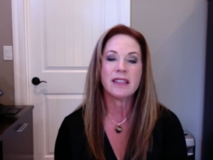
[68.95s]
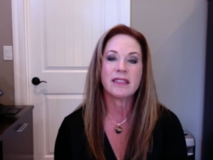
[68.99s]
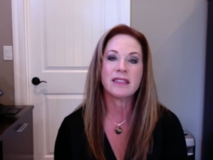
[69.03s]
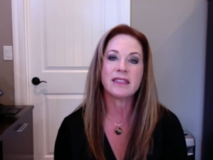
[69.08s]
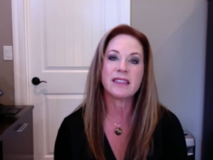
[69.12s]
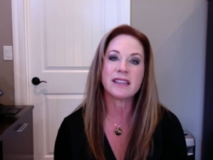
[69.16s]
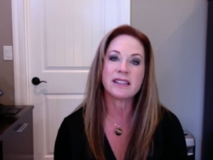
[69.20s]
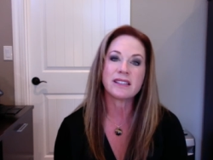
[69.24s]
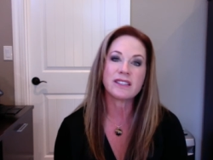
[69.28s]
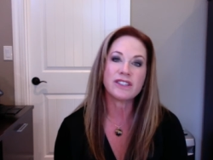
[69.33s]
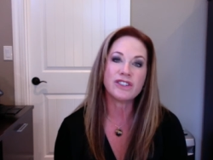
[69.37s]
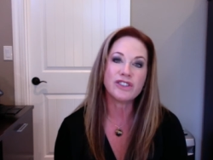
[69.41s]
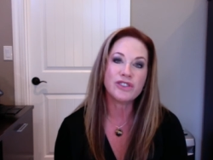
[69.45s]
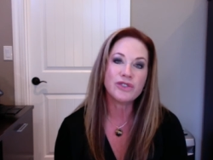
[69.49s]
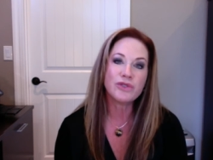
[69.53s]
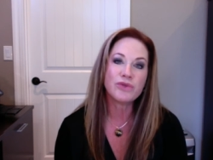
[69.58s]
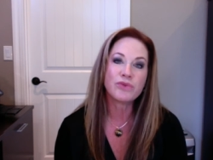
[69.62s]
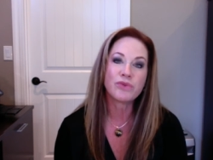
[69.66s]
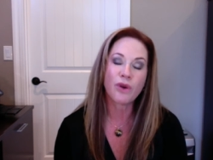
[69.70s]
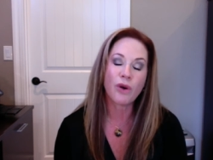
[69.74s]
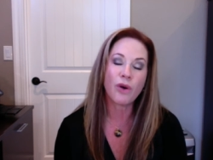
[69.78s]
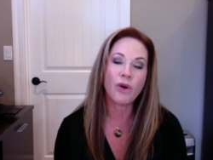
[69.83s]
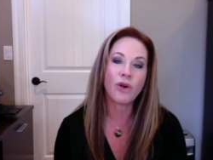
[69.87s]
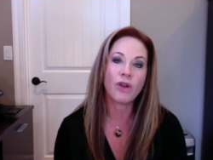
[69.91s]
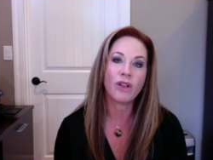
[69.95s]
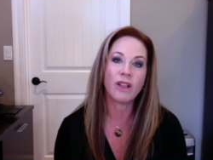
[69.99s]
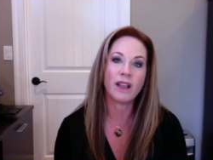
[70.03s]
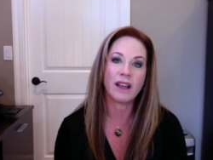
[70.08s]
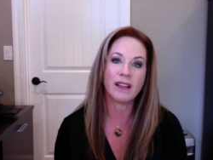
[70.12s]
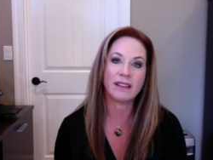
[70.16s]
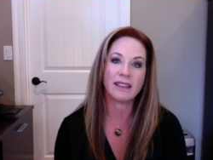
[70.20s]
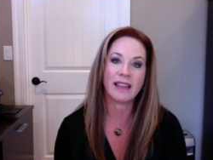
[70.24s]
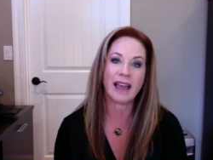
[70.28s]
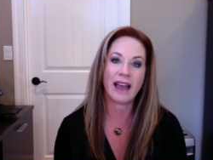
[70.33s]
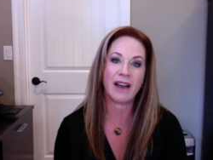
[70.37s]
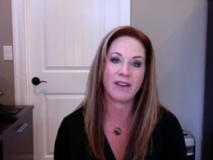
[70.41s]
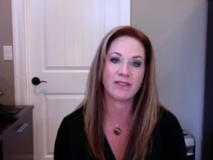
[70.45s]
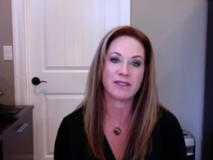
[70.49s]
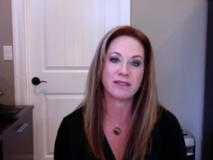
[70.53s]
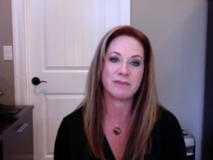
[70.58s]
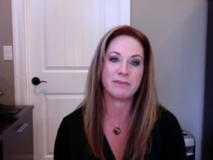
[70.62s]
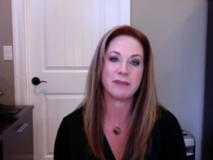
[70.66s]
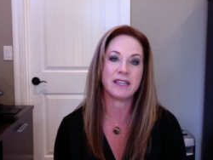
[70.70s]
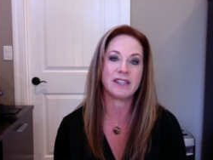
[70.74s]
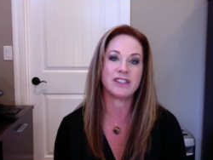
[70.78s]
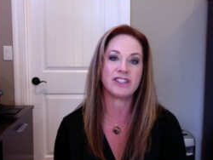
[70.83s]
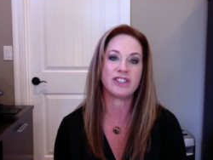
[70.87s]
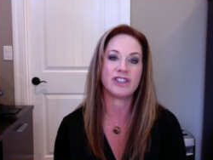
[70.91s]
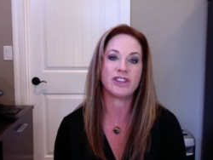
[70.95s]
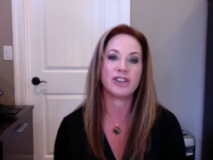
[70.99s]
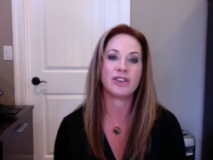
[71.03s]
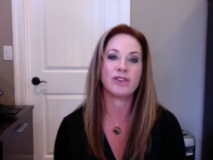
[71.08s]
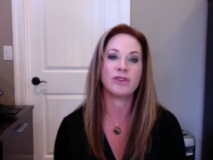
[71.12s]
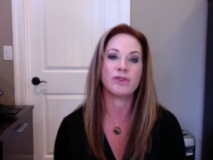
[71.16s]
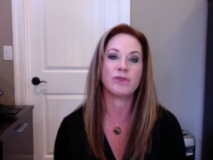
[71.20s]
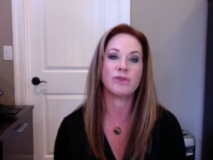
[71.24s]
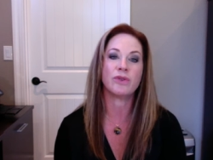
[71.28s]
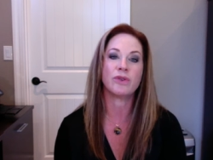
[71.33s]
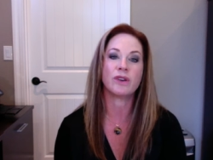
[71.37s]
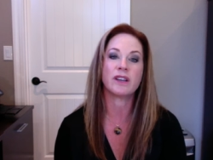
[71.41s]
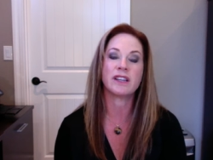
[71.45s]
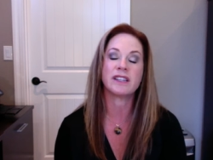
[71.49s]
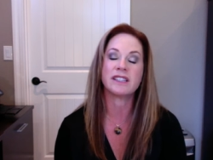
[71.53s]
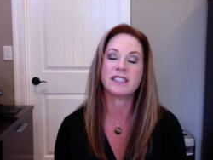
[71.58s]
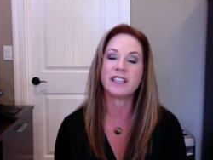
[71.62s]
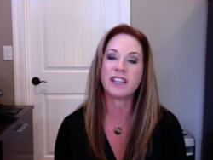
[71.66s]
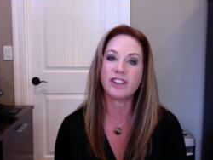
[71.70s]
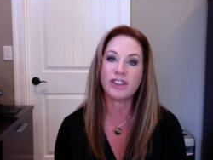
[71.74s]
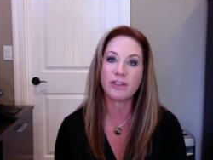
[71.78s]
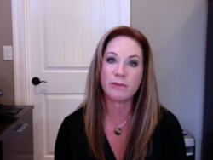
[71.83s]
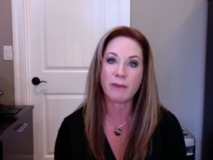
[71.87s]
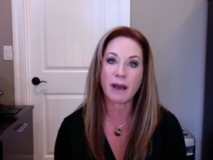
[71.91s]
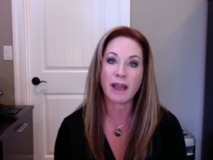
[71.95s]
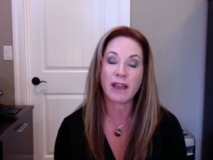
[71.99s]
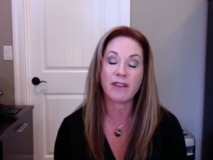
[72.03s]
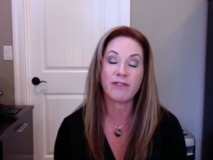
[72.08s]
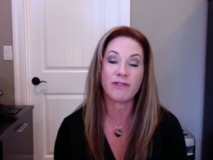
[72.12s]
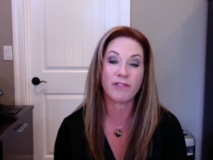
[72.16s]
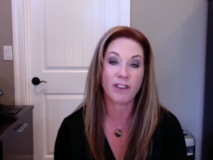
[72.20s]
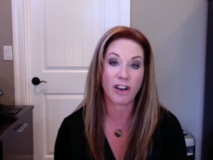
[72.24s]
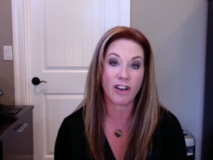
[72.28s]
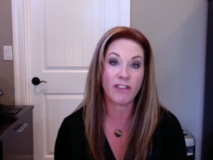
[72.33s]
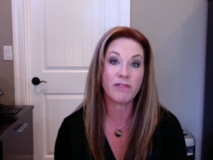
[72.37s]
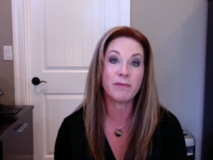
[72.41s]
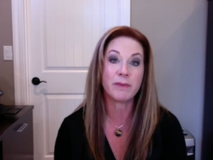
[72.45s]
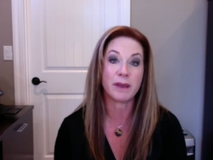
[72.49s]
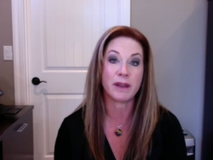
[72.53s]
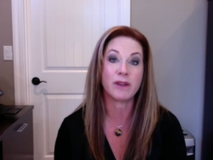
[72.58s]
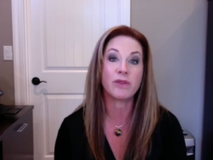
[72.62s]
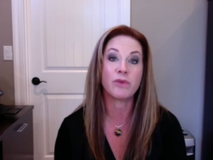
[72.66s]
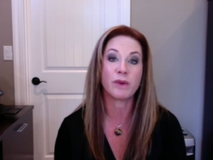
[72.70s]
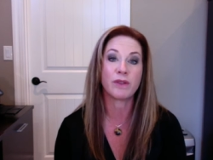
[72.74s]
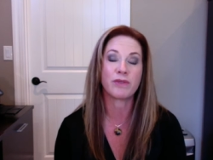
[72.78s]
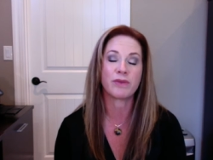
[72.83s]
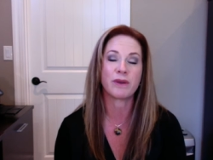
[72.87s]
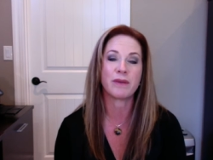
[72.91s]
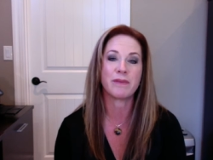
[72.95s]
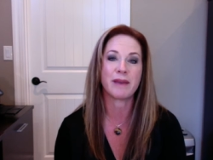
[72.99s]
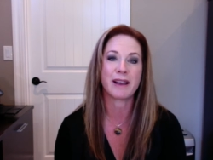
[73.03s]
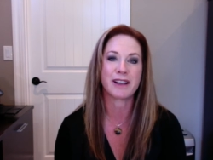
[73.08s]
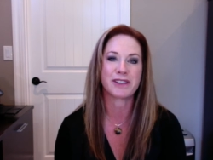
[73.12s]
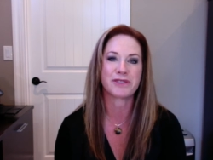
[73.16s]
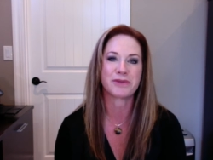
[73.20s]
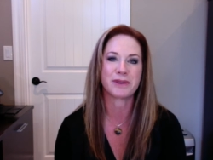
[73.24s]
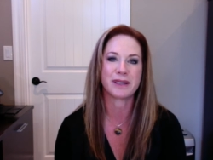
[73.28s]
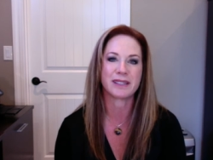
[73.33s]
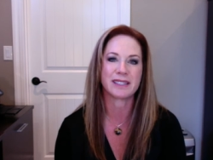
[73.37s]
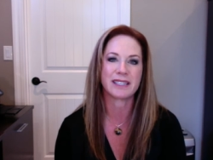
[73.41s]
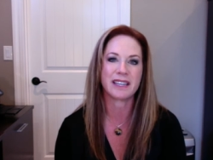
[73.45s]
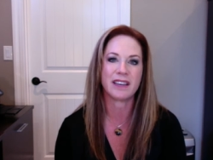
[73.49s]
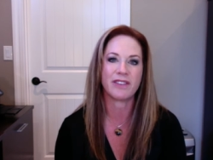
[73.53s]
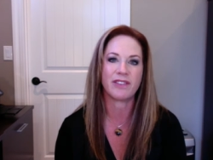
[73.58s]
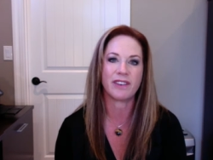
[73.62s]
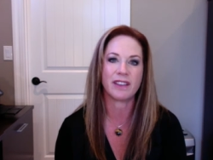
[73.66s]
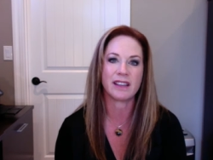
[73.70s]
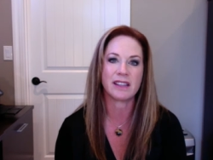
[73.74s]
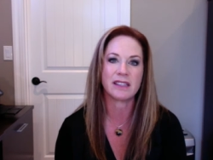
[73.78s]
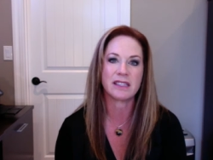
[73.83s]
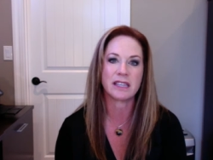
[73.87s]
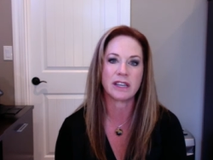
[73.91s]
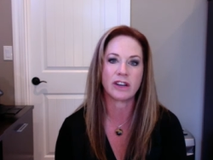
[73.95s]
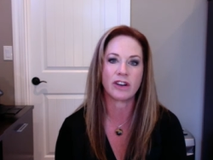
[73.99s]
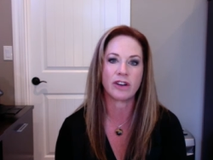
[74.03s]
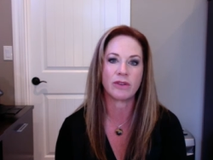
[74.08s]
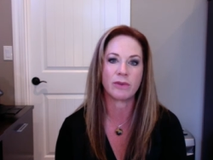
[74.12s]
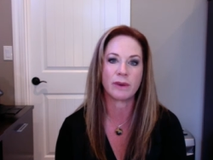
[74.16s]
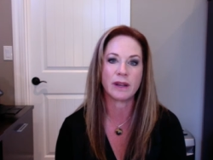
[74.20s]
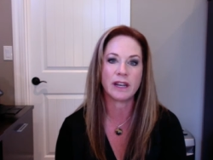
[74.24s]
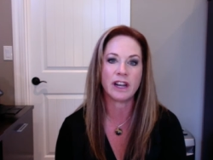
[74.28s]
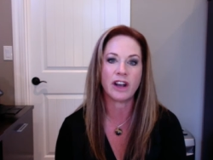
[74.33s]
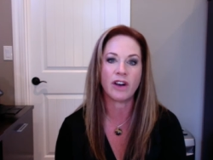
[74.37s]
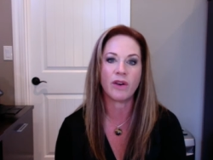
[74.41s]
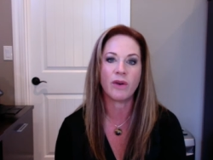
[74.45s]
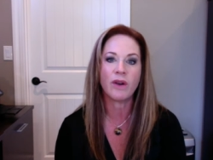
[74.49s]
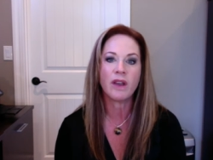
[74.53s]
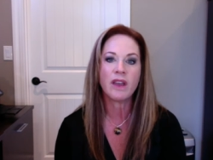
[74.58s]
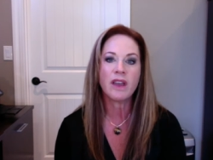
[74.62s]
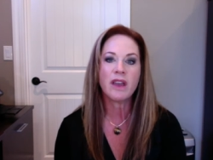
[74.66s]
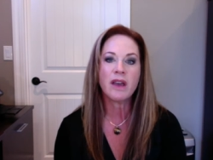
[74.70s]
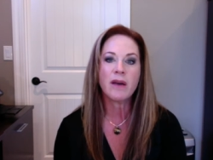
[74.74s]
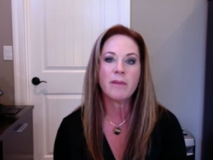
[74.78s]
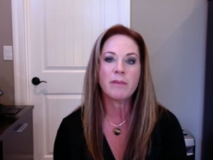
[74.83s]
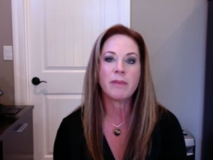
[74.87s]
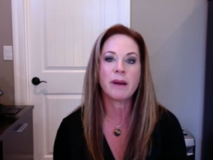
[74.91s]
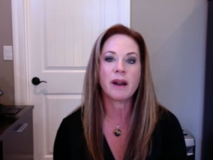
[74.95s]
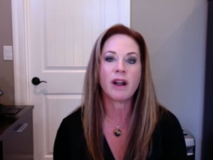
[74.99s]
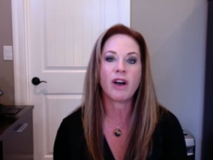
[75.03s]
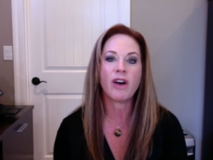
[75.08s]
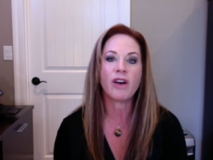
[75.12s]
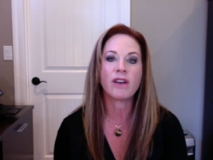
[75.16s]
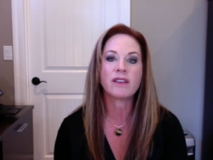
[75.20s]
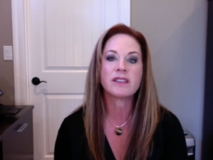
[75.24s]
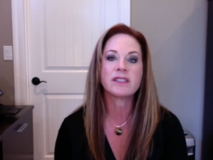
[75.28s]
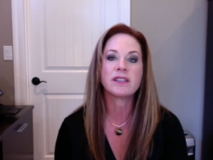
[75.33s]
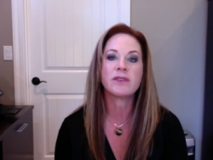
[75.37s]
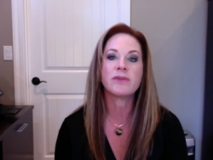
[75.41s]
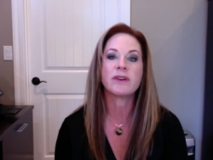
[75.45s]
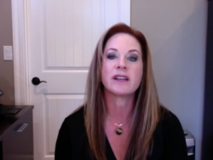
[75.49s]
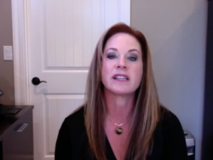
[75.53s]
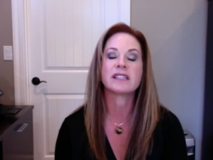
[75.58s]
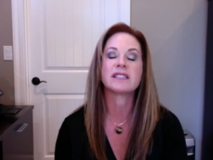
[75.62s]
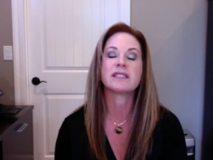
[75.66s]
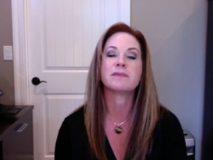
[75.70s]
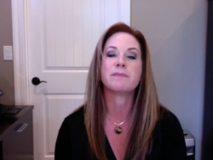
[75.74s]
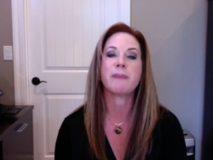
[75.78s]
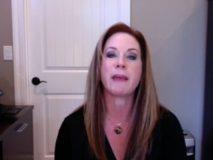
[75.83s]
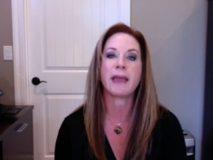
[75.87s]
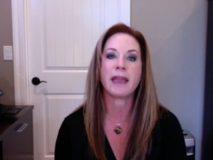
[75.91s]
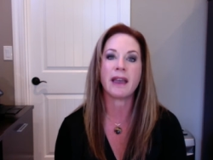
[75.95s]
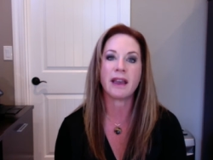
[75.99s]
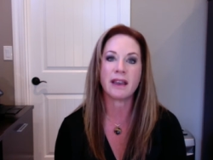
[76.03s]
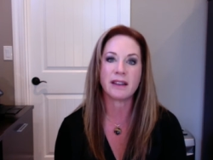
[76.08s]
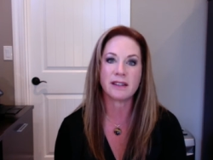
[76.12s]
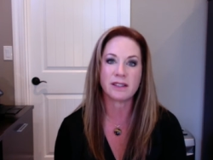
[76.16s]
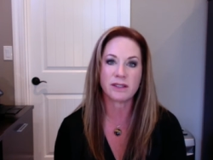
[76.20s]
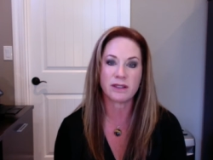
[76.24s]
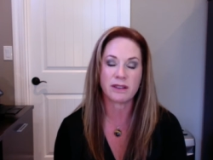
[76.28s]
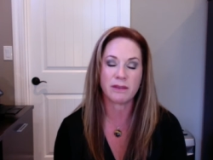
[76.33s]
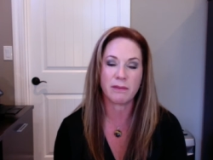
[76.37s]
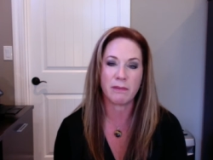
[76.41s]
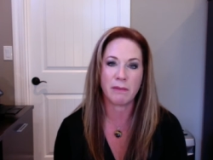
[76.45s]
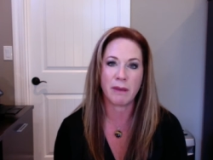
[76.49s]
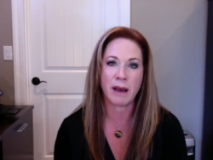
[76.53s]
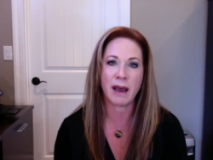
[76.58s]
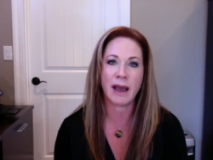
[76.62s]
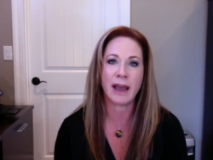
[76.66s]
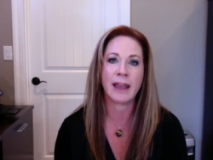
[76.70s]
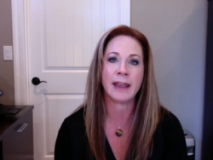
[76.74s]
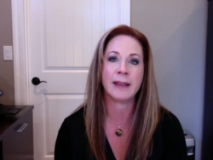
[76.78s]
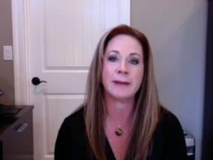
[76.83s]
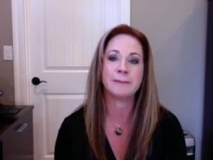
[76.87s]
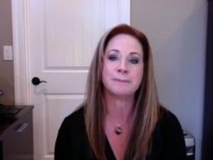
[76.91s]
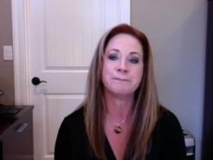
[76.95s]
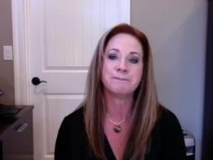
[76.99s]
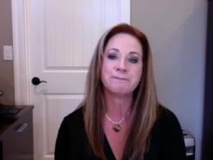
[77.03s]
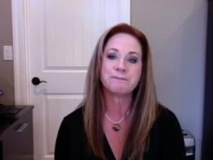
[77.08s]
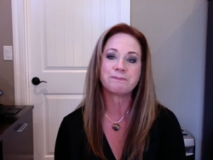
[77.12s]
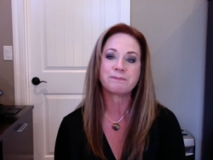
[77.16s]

This new role allows me to continue my involvement with RE/MAX Realty Affiliates here in Reno, but also expand my